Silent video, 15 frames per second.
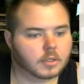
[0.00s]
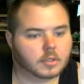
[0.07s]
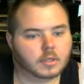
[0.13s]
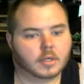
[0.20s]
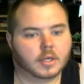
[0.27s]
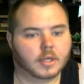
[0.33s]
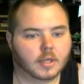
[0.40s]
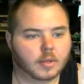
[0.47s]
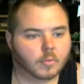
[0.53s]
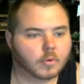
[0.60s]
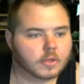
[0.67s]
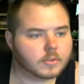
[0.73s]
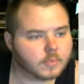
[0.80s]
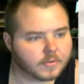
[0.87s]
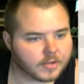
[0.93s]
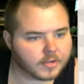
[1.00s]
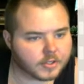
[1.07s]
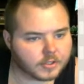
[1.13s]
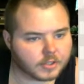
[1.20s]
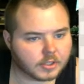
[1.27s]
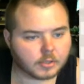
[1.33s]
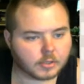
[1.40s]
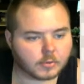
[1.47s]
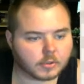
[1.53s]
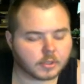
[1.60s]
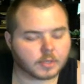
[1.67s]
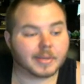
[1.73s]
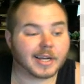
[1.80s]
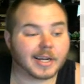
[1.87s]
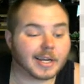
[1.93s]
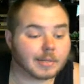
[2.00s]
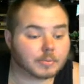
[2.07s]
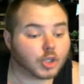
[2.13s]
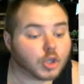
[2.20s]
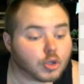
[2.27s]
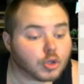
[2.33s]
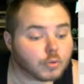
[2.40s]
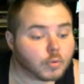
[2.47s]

And then once we finish this, we're going to pick up 2